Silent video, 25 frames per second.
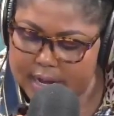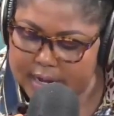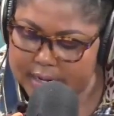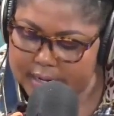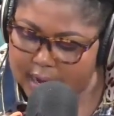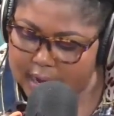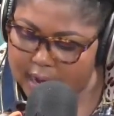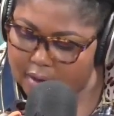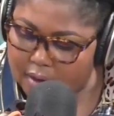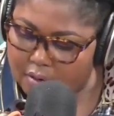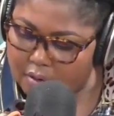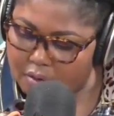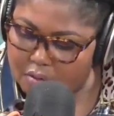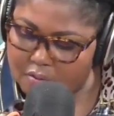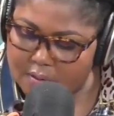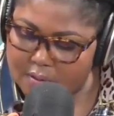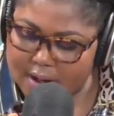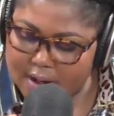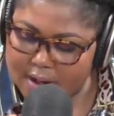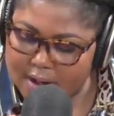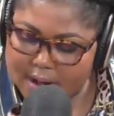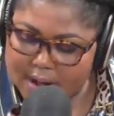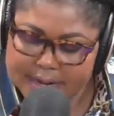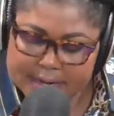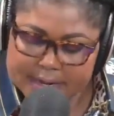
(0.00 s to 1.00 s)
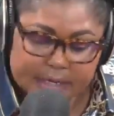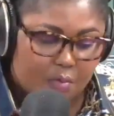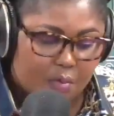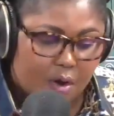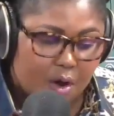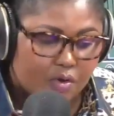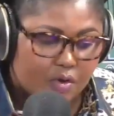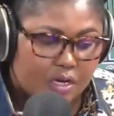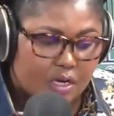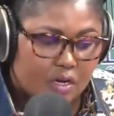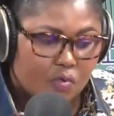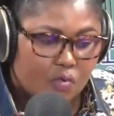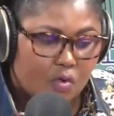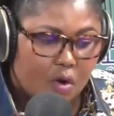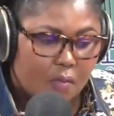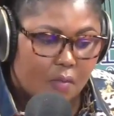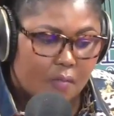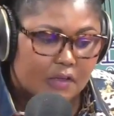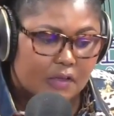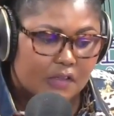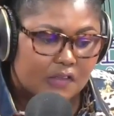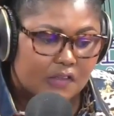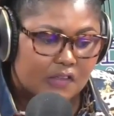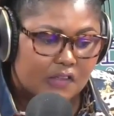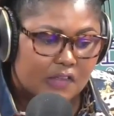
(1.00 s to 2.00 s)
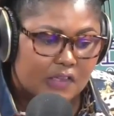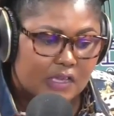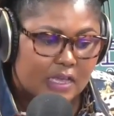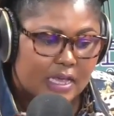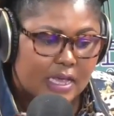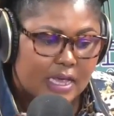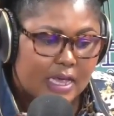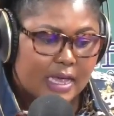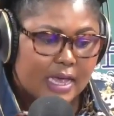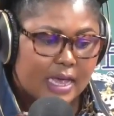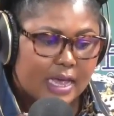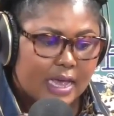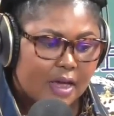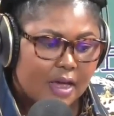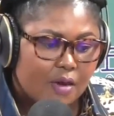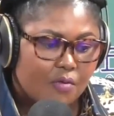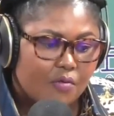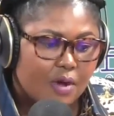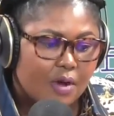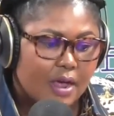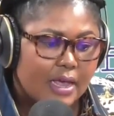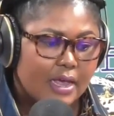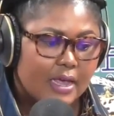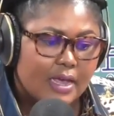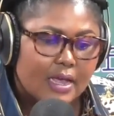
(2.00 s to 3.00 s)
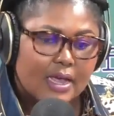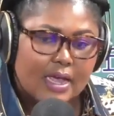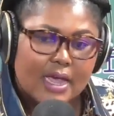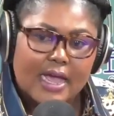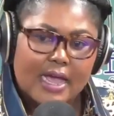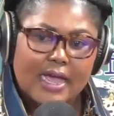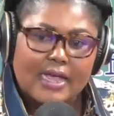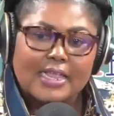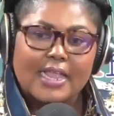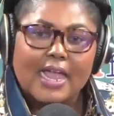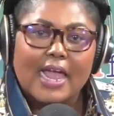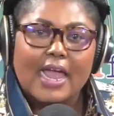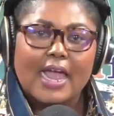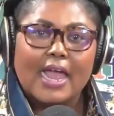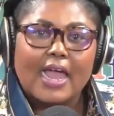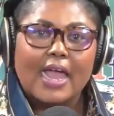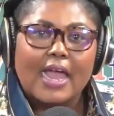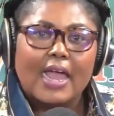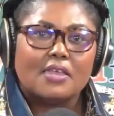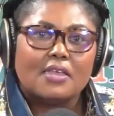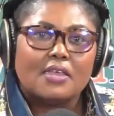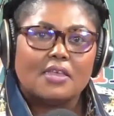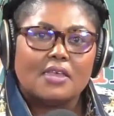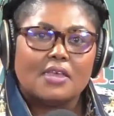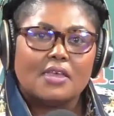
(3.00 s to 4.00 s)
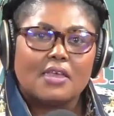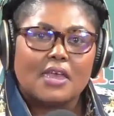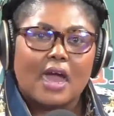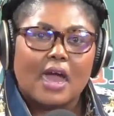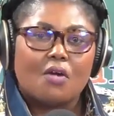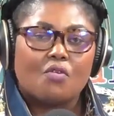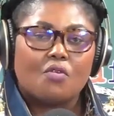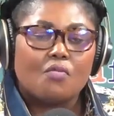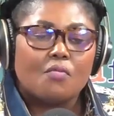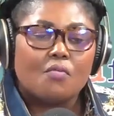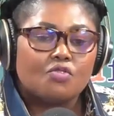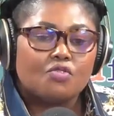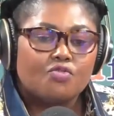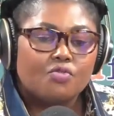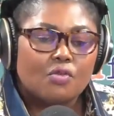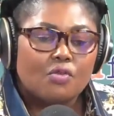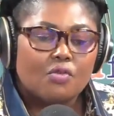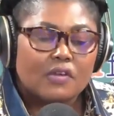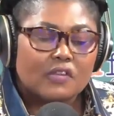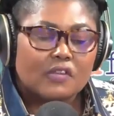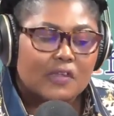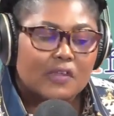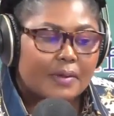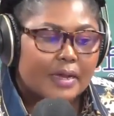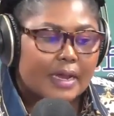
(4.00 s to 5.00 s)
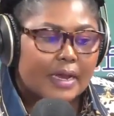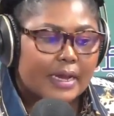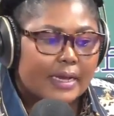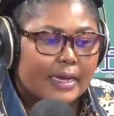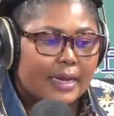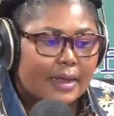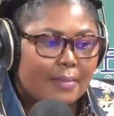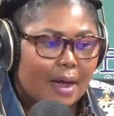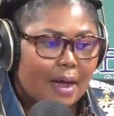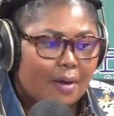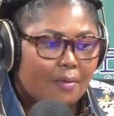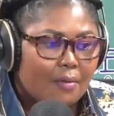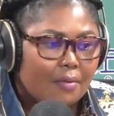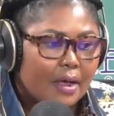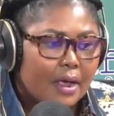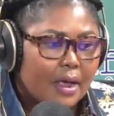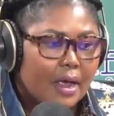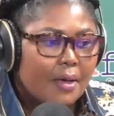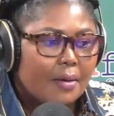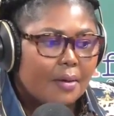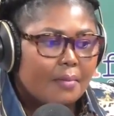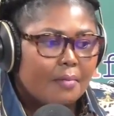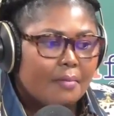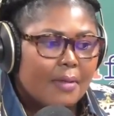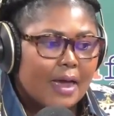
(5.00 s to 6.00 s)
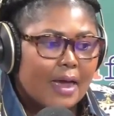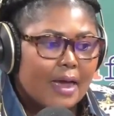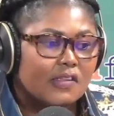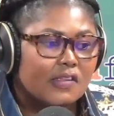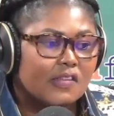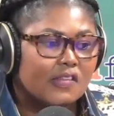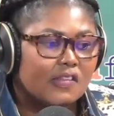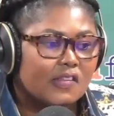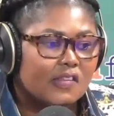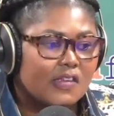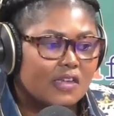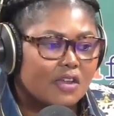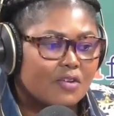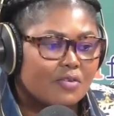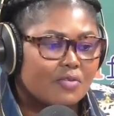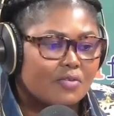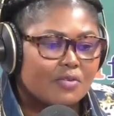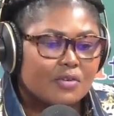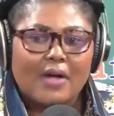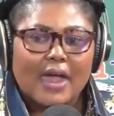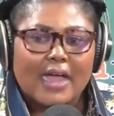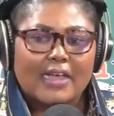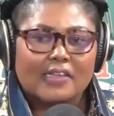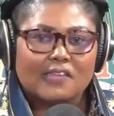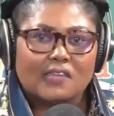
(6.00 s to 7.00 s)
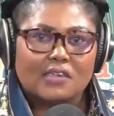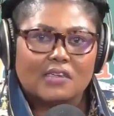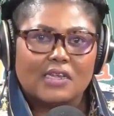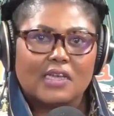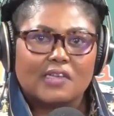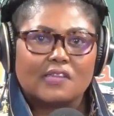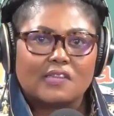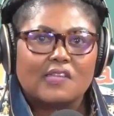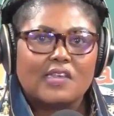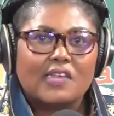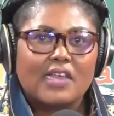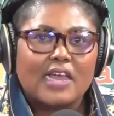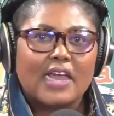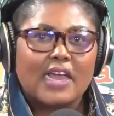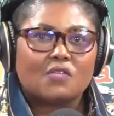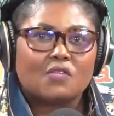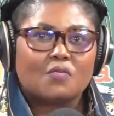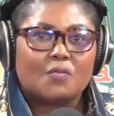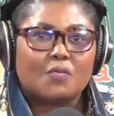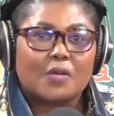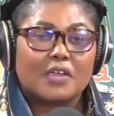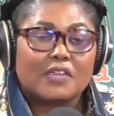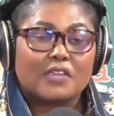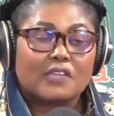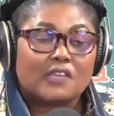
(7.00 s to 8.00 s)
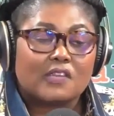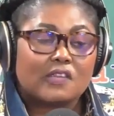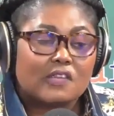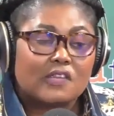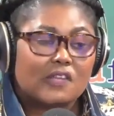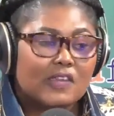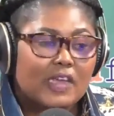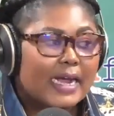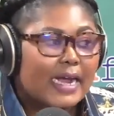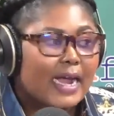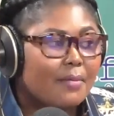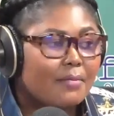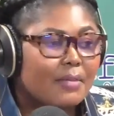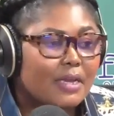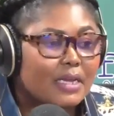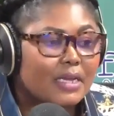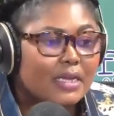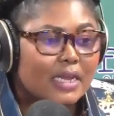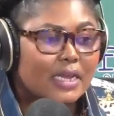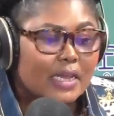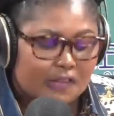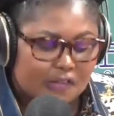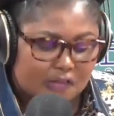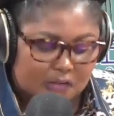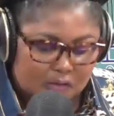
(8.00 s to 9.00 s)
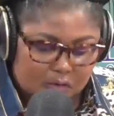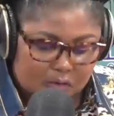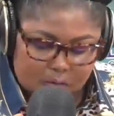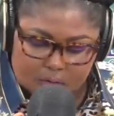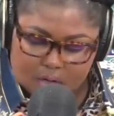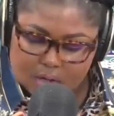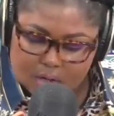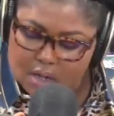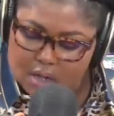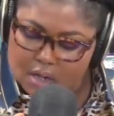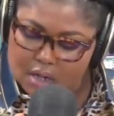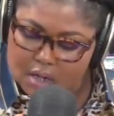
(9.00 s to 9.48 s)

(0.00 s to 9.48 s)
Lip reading: Ena, Owa, Yenina, Kwa Kudim, Komonti, Ewa, Enya, Eye, Akuma 270, Ede, Mao. By insecurity wise, and you're seeing experts to say in the coming days, you know,